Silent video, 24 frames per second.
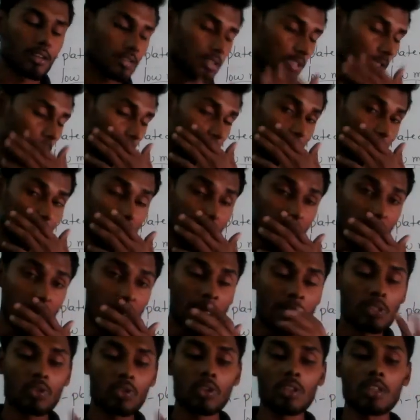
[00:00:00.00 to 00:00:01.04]
chapter.
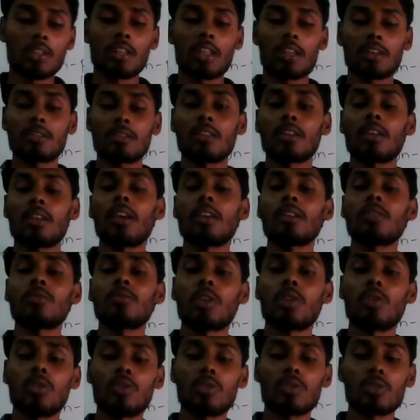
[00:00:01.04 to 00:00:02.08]
So in next class we are
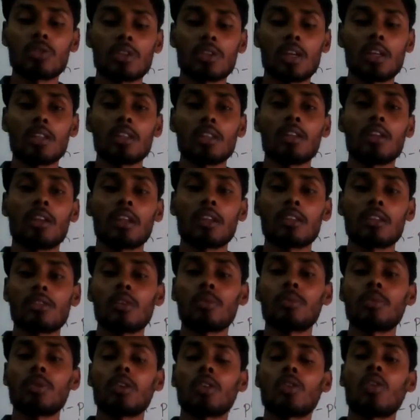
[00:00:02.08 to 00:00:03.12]
going to study the next
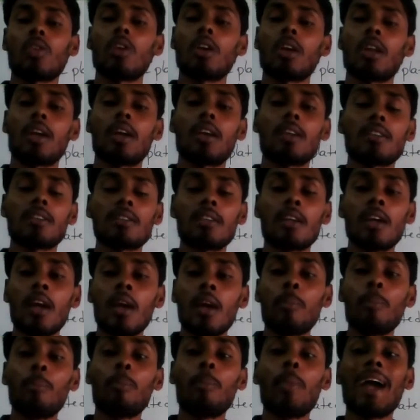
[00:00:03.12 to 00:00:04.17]
chapter called as
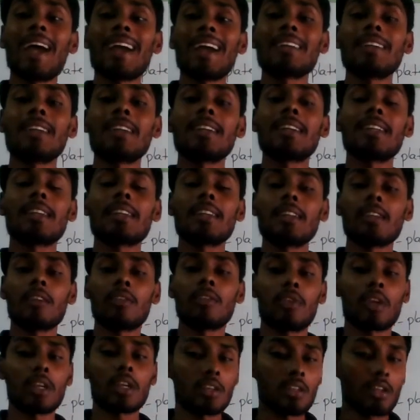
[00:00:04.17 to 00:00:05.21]
magnetic
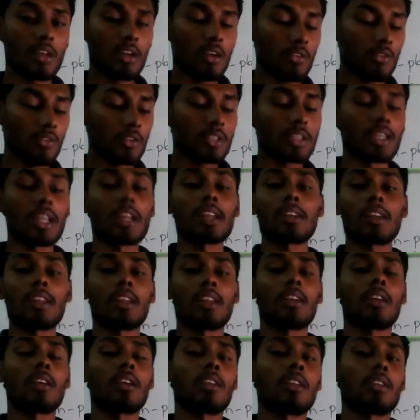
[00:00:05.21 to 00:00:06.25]
effect of
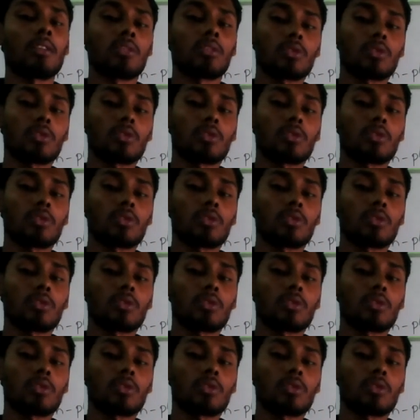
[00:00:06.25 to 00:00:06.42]
electric current.